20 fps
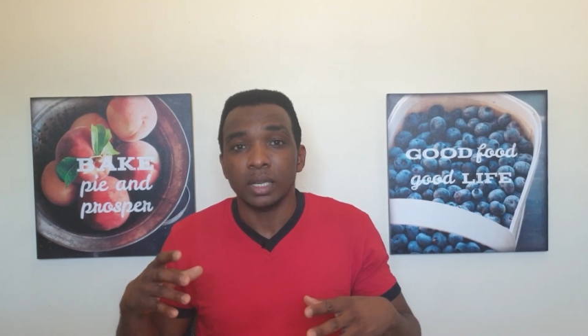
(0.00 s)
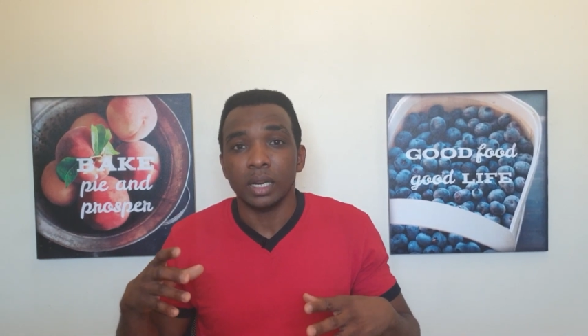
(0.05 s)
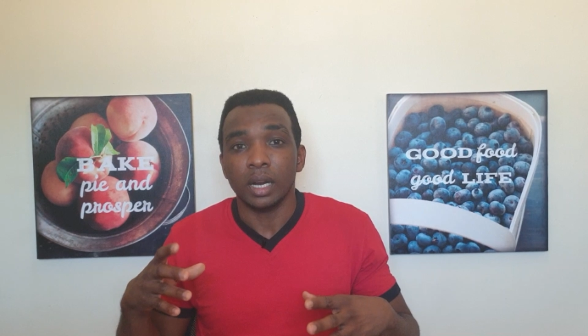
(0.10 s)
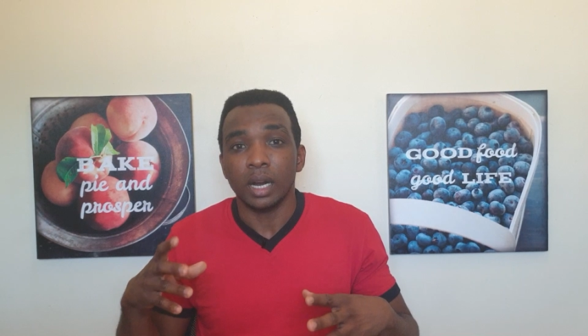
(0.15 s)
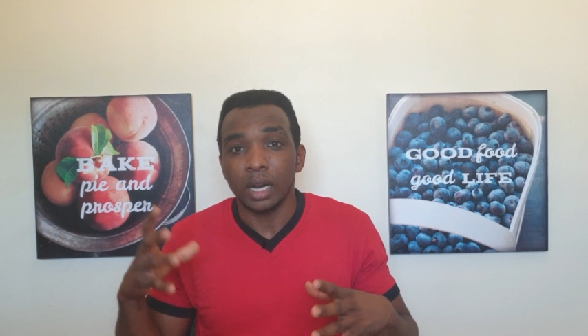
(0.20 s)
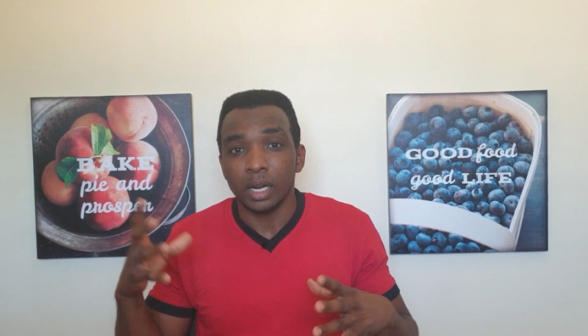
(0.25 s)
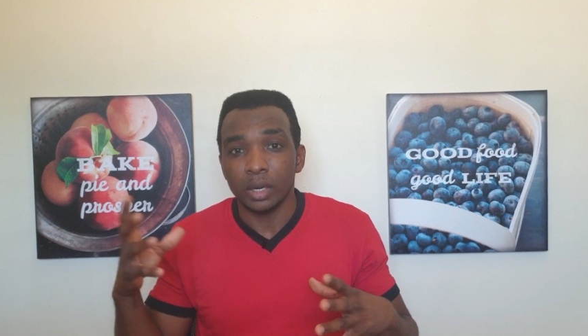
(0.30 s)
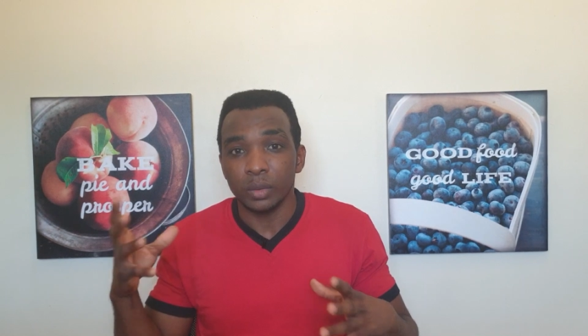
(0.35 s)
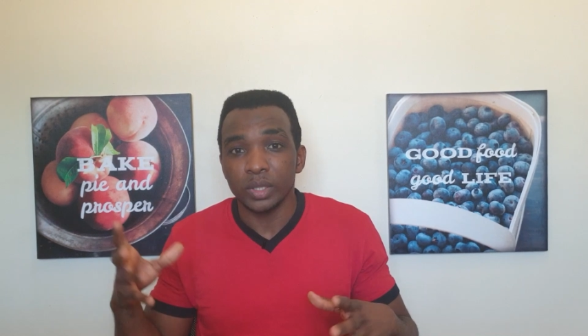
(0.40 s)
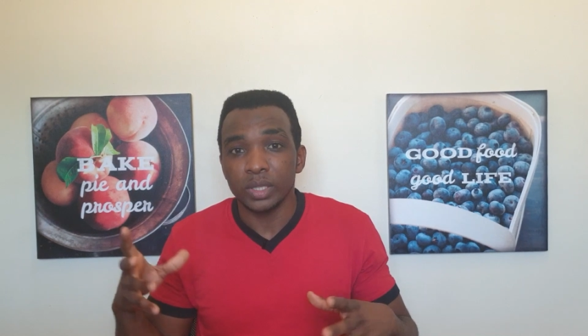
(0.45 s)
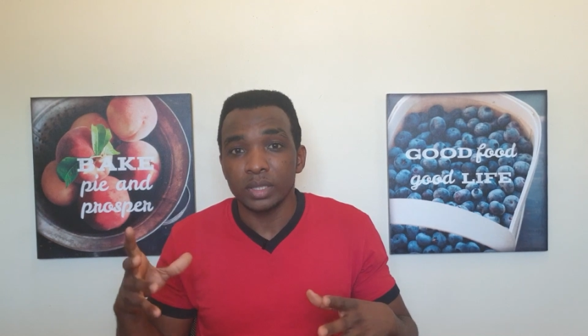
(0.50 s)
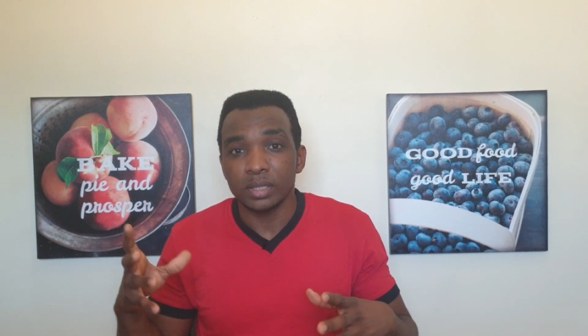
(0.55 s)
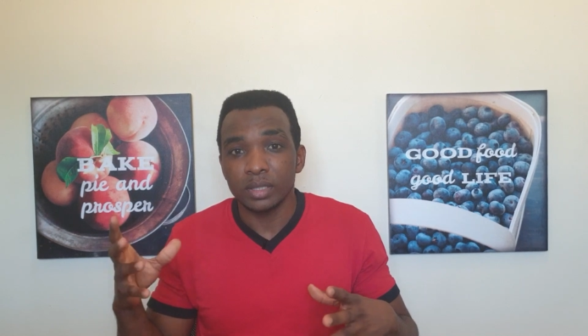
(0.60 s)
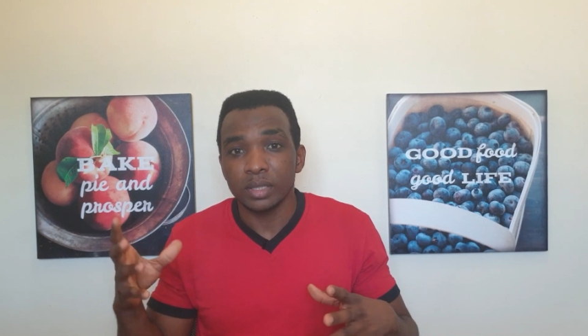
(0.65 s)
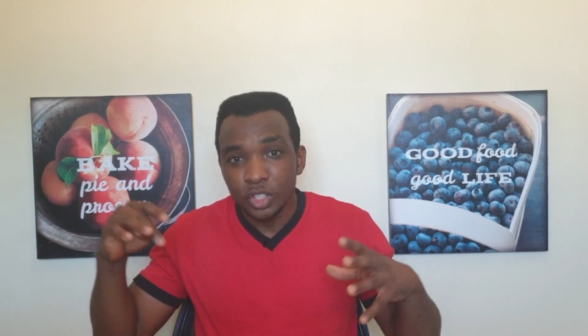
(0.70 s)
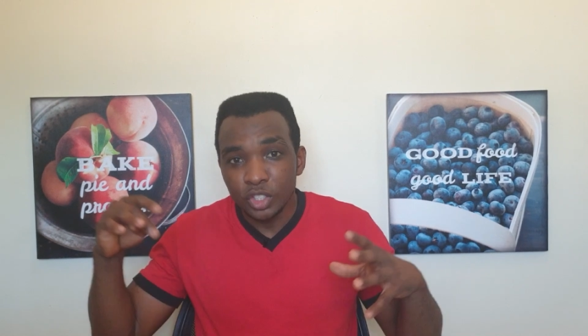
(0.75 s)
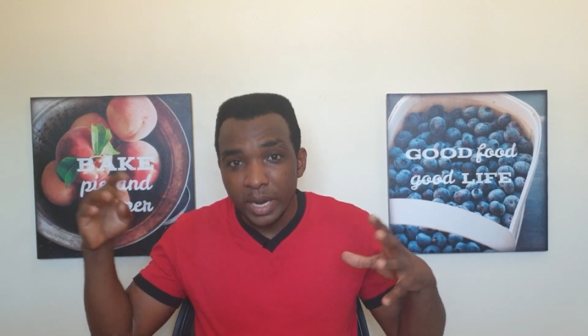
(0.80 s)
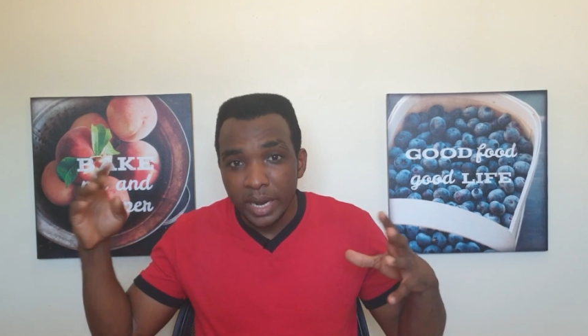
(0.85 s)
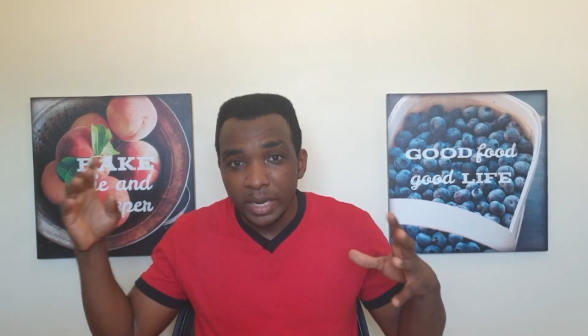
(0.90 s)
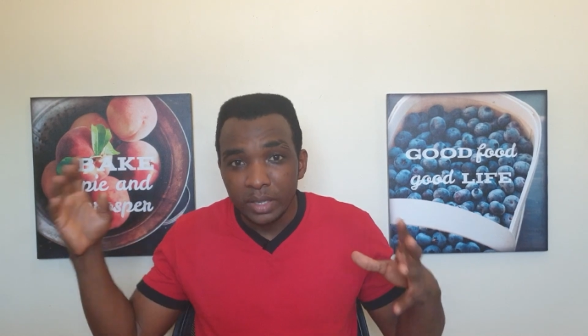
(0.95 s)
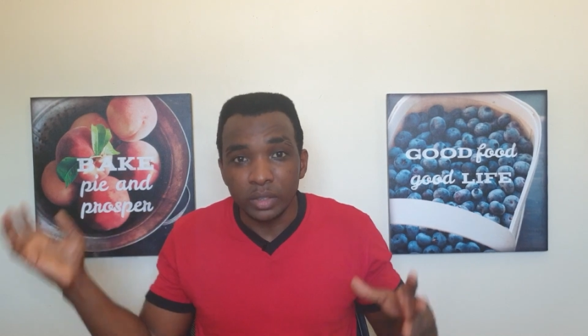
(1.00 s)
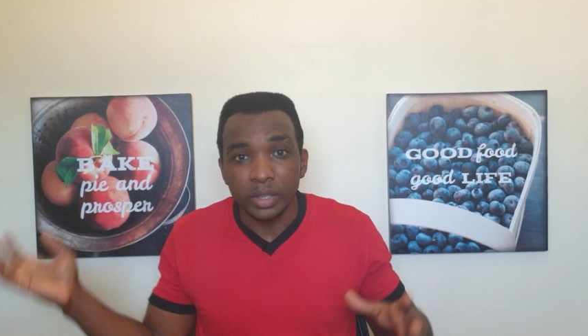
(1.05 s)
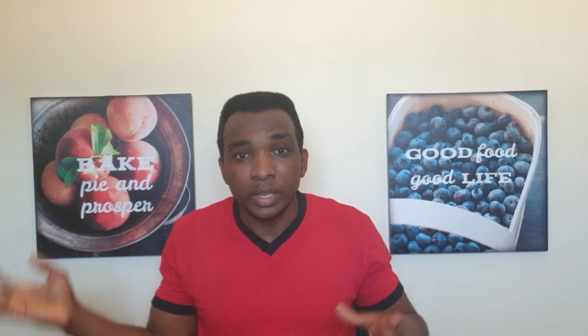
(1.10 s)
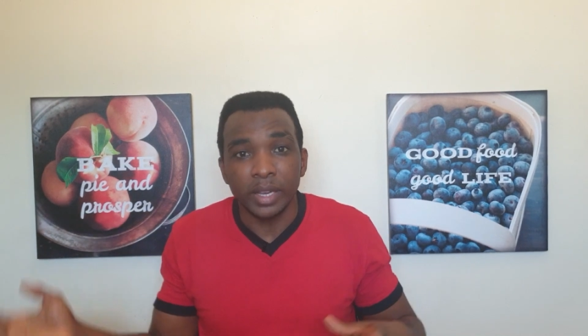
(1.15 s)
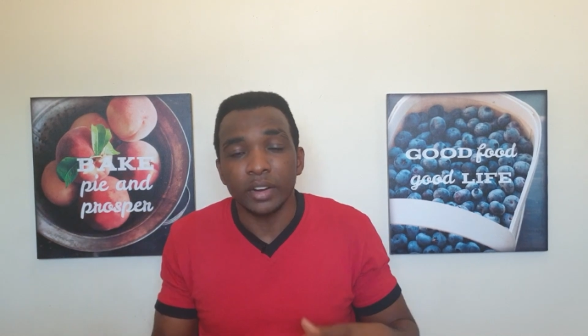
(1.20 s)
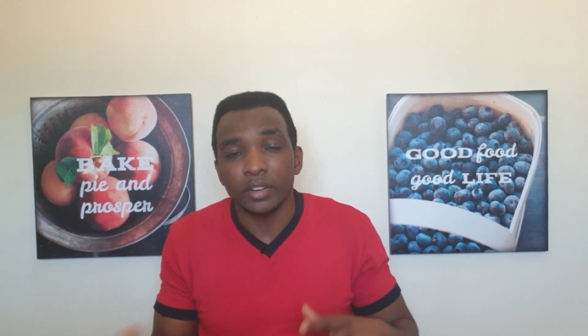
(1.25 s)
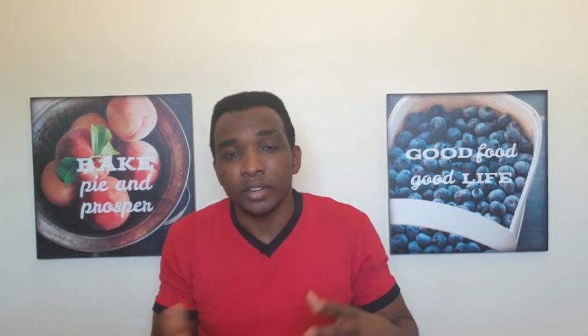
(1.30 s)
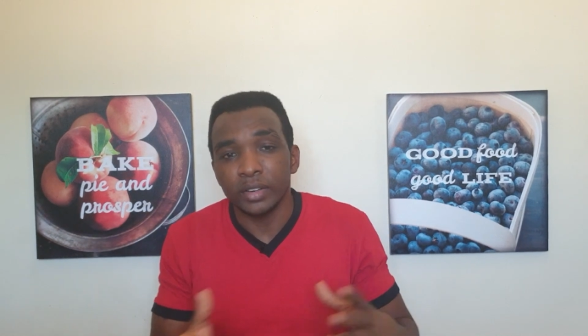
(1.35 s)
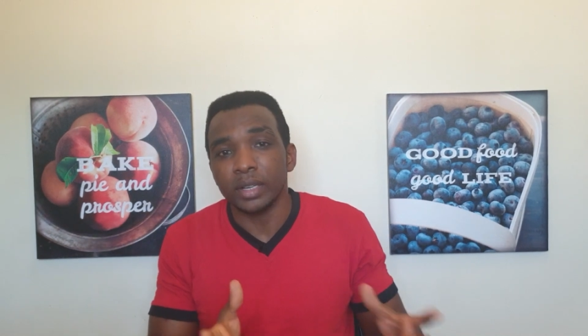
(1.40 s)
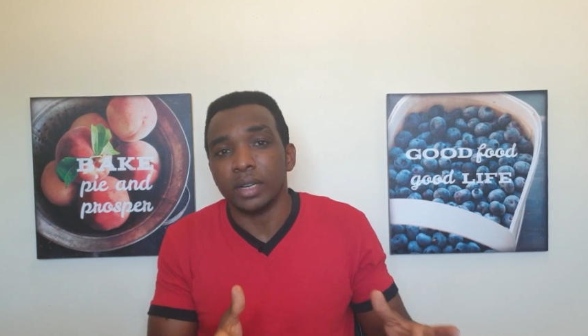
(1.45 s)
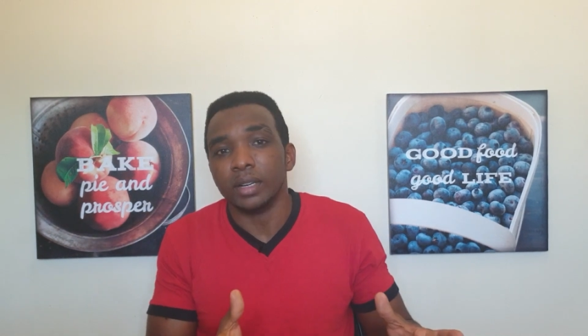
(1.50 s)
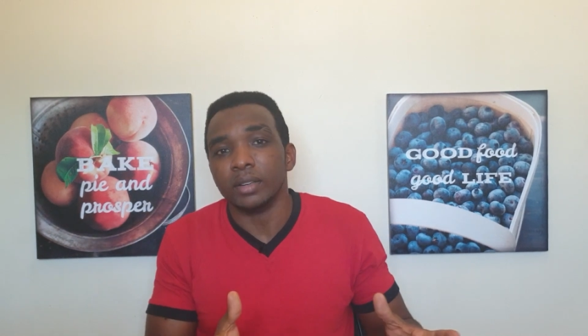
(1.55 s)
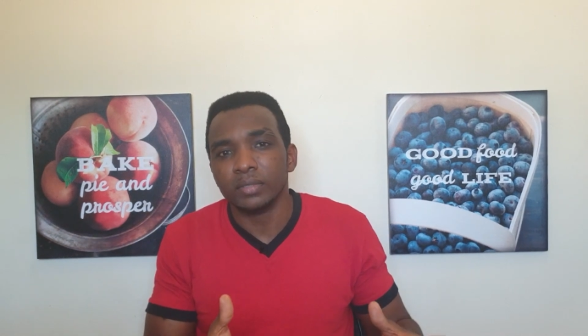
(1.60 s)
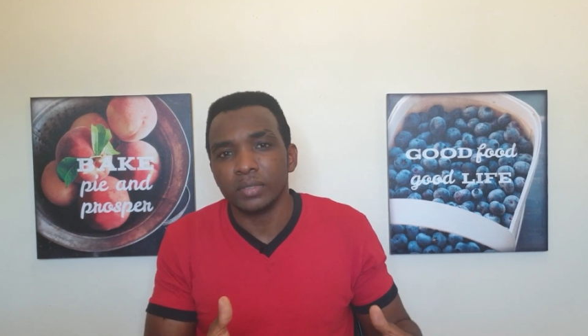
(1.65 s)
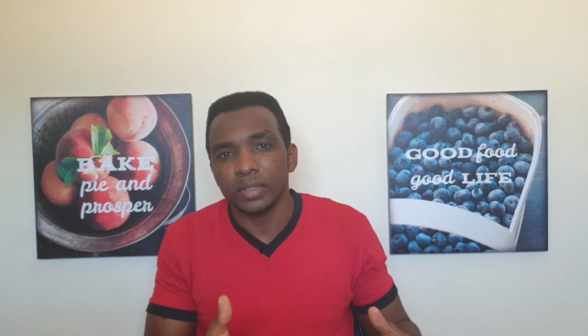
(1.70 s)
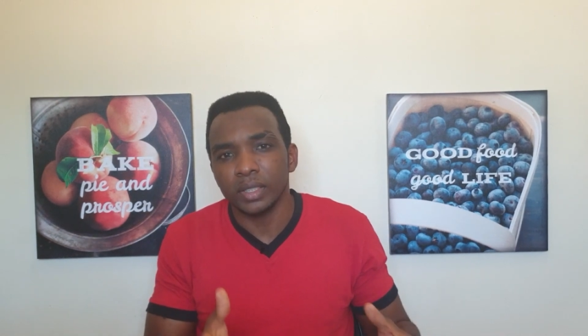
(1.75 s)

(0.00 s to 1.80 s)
always try to get rid of,